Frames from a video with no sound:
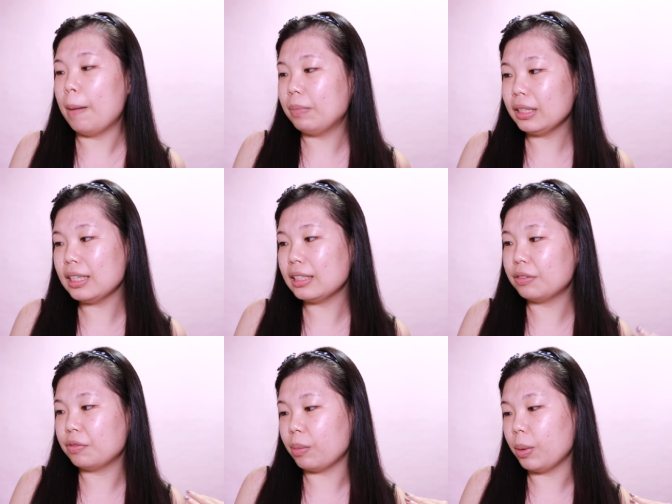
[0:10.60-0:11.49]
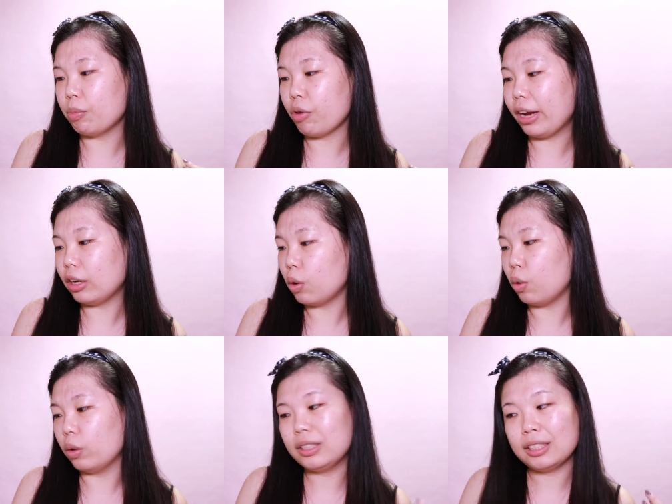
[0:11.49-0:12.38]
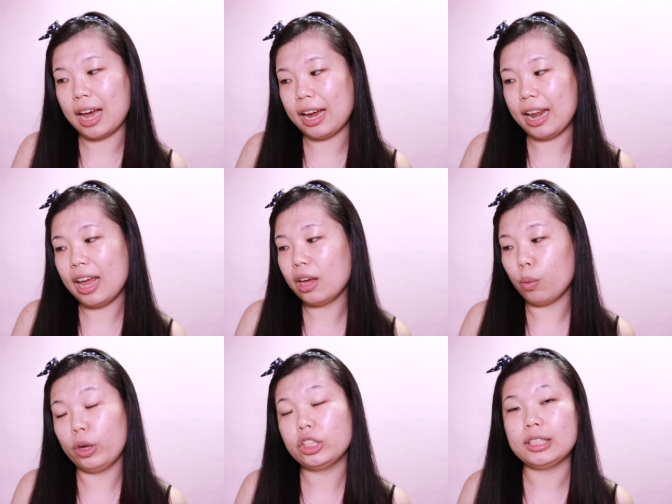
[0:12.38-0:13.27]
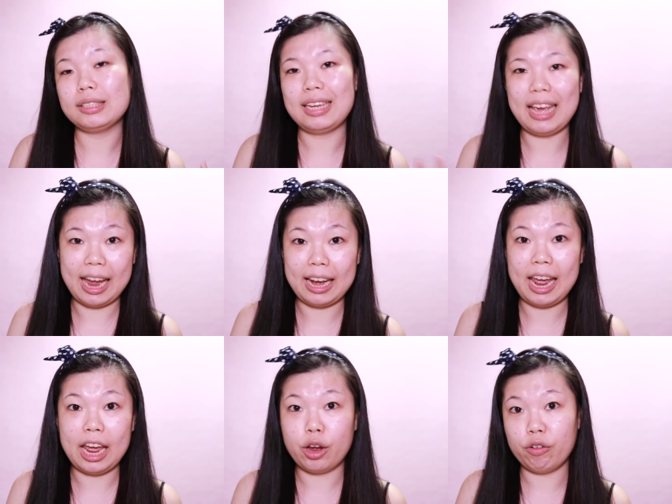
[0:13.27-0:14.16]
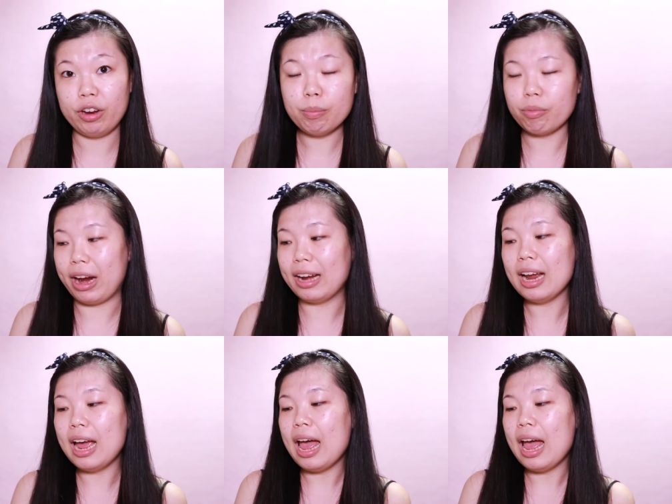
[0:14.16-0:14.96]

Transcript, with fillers: This is from a brand called Scinic, which is again a Korean brand.